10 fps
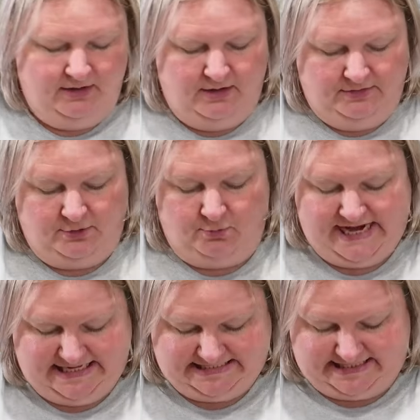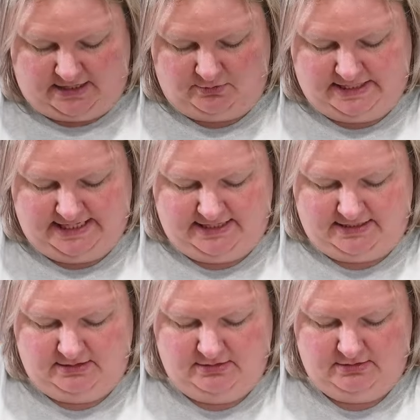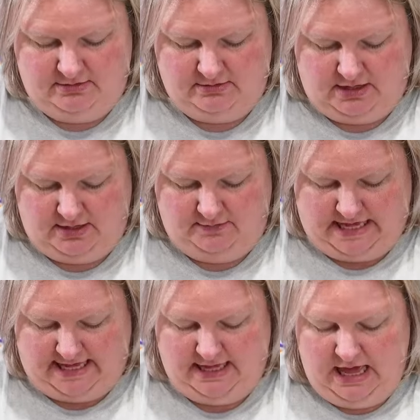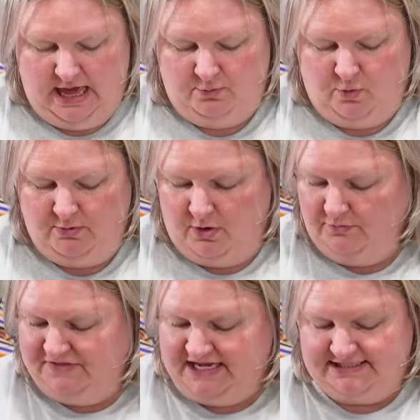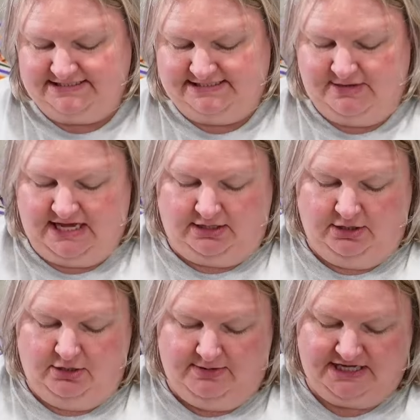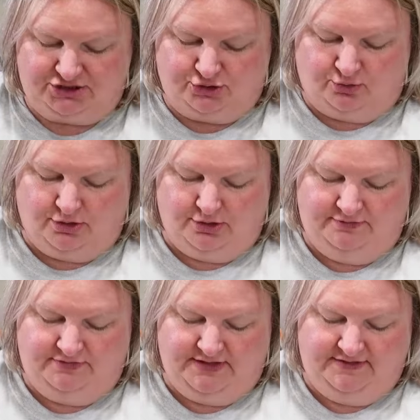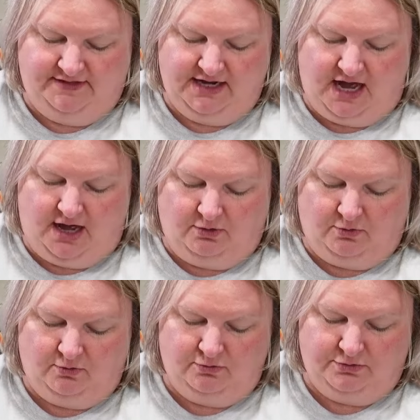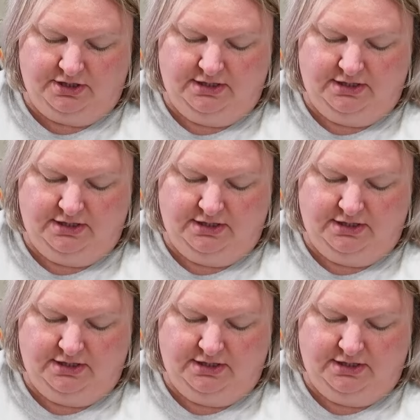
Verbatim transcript: the wreaths on it. Okay. We want this to be a little bit shorter than the gold.